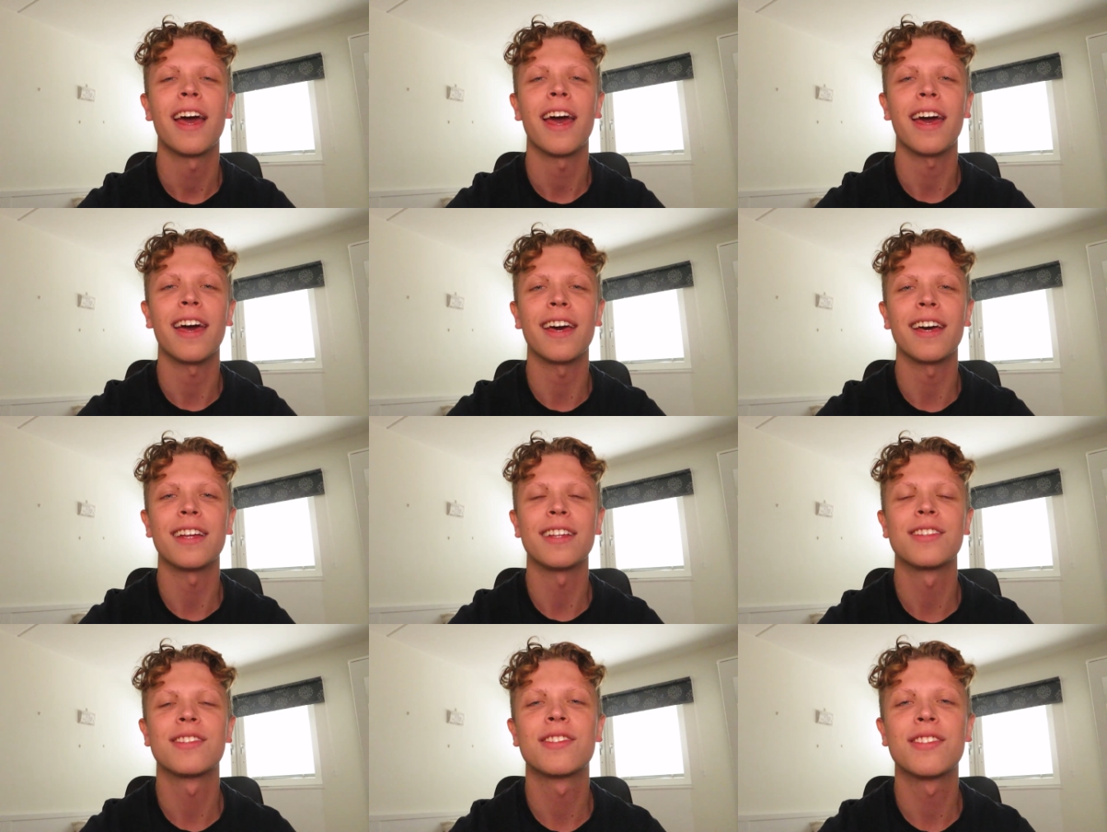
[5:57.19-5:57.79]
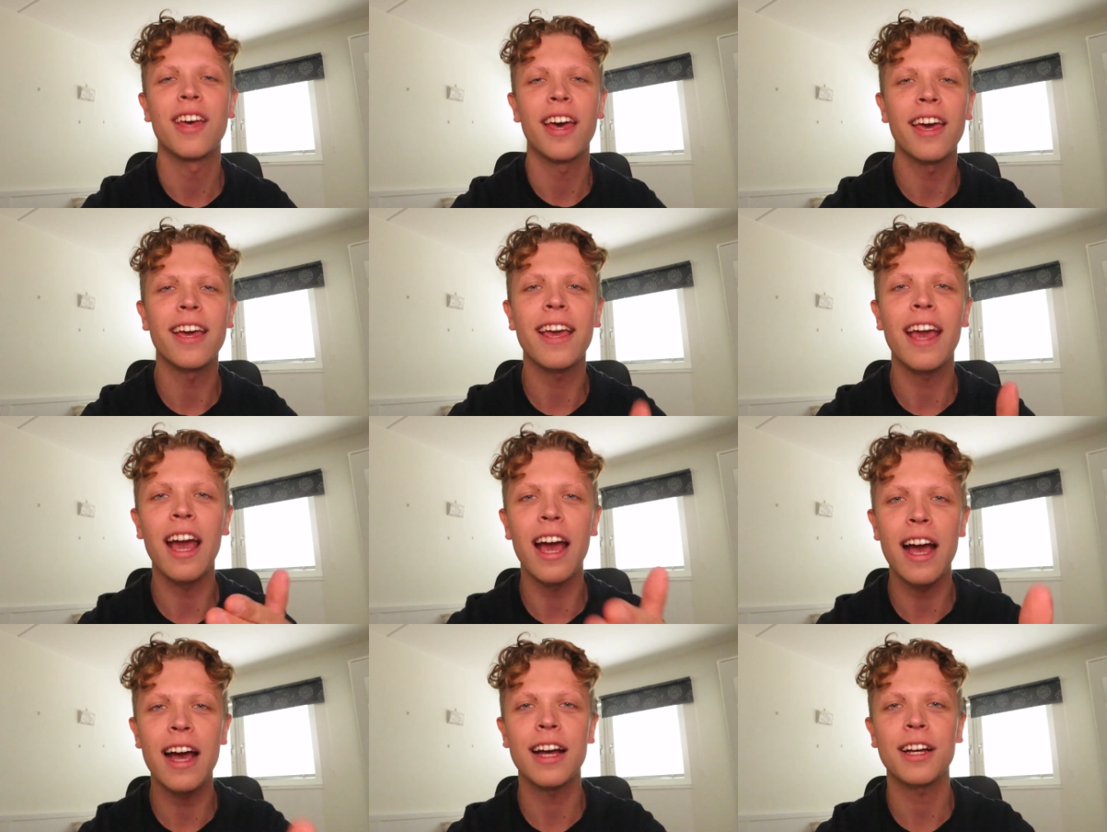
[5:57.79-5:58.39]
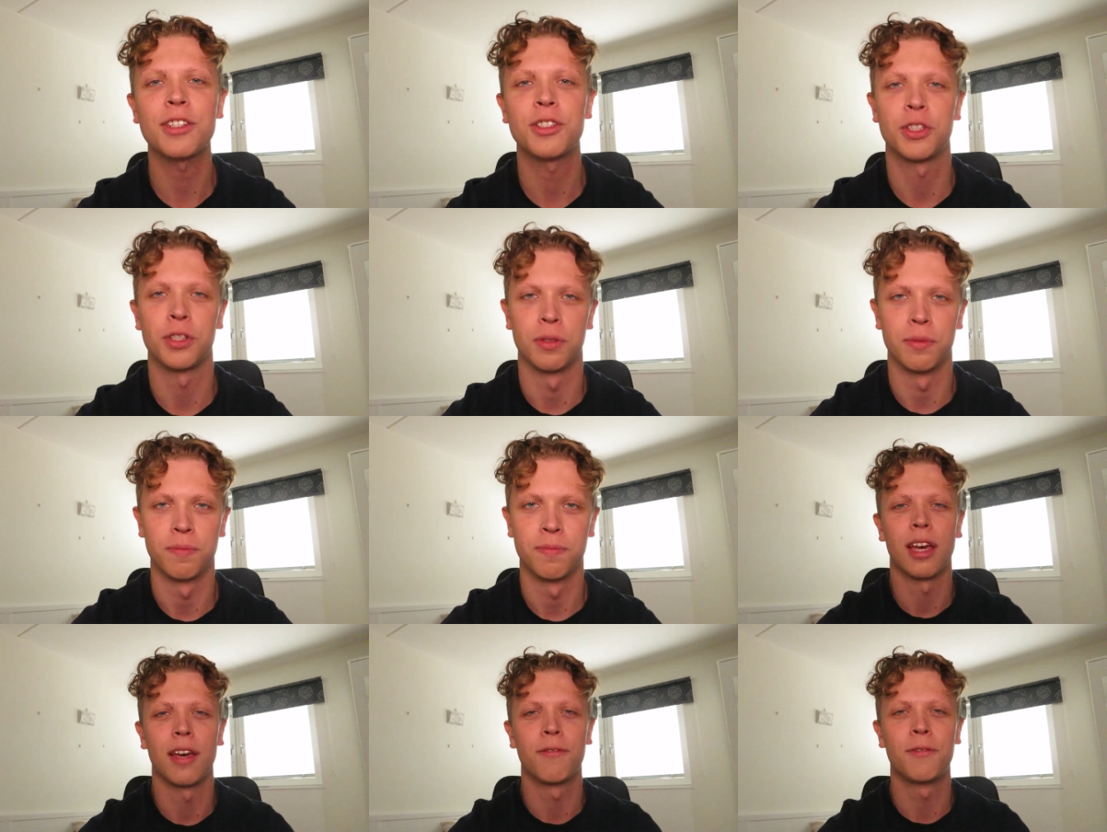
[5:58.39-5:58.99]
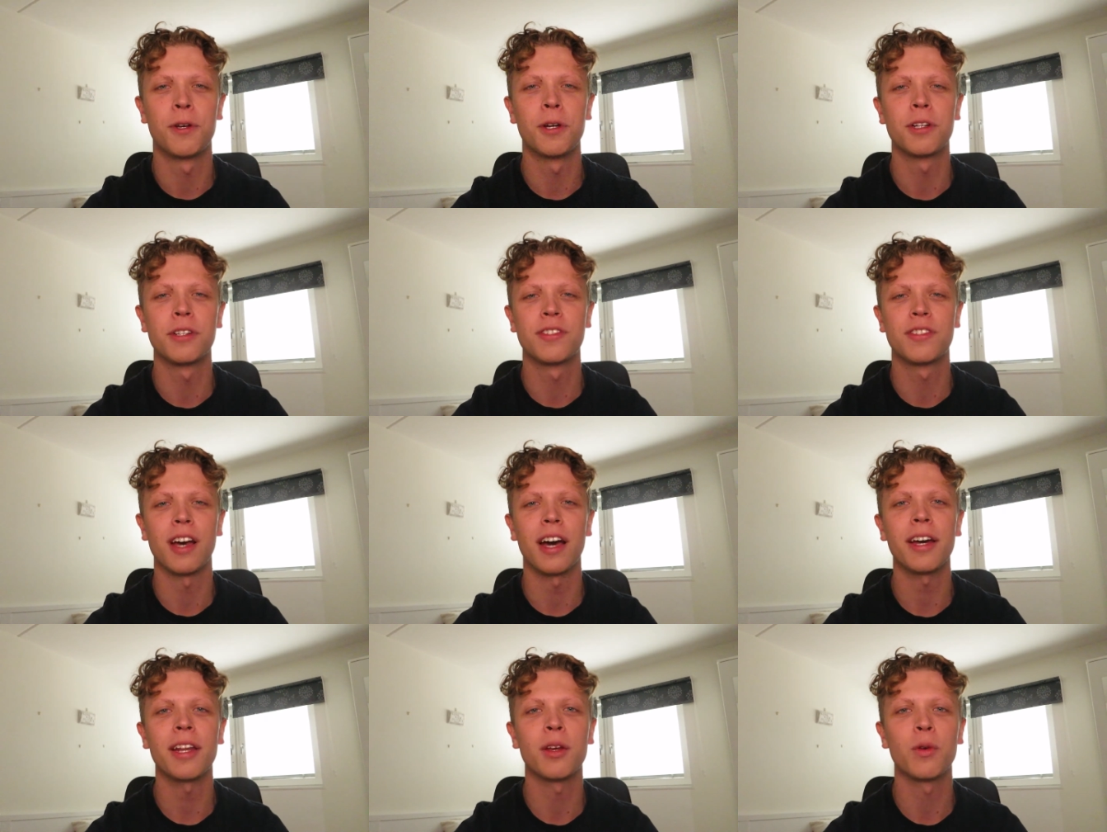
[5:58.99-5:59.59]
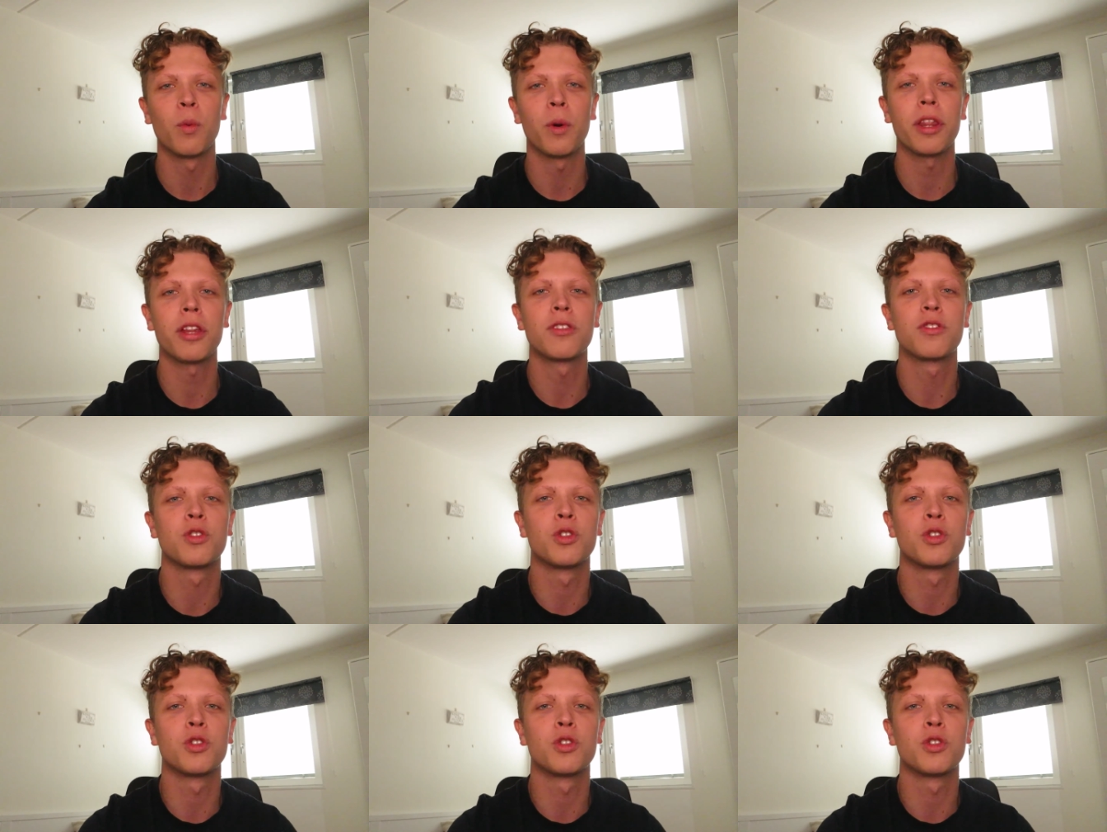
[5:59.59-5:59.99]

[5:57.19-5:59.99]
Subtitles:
and take action. If you're deciding whether to